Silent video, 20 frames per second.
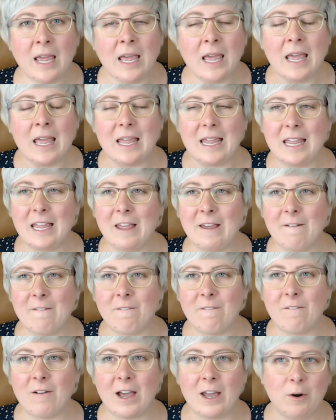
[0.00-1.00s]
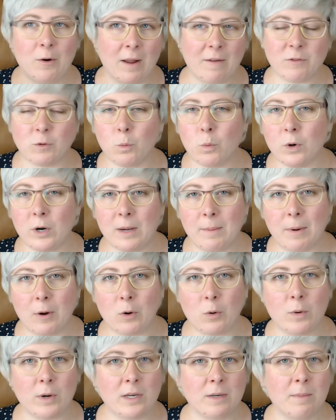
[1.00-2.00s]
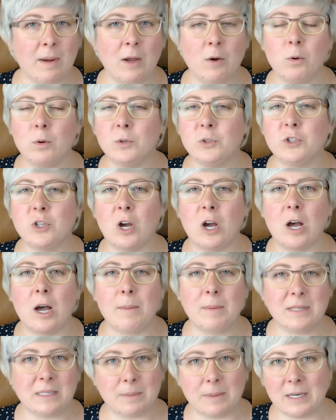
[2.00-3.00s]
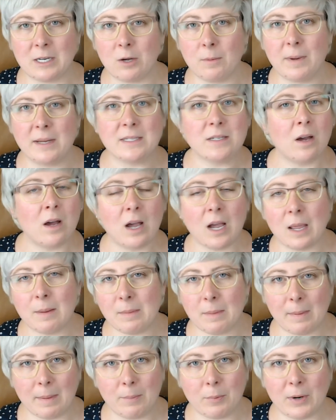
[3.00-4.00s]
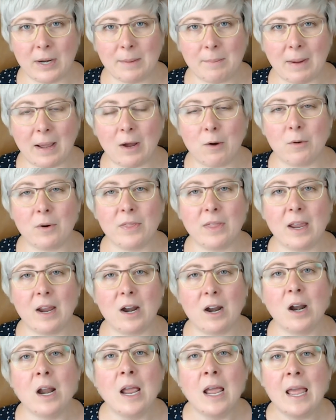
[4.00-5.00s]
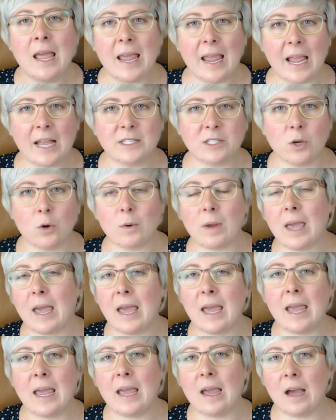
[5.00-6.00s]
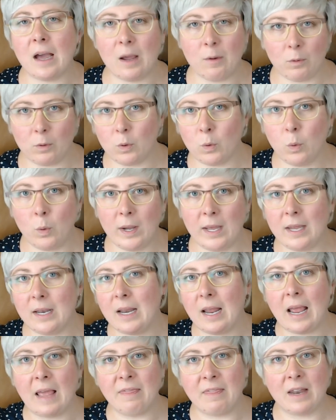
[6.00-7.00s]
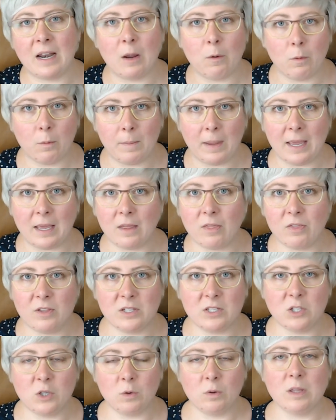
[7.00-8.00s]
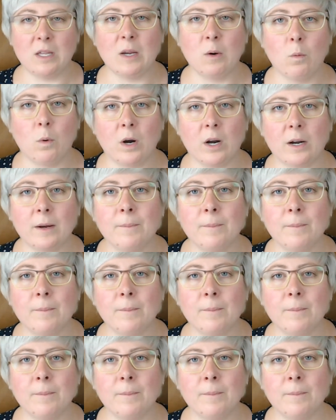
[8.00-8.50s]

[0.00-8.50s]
if I don't have to worry about going to my old job and spending all my time and my brain power there. It's okay. I will quit and then I will make this new thing work.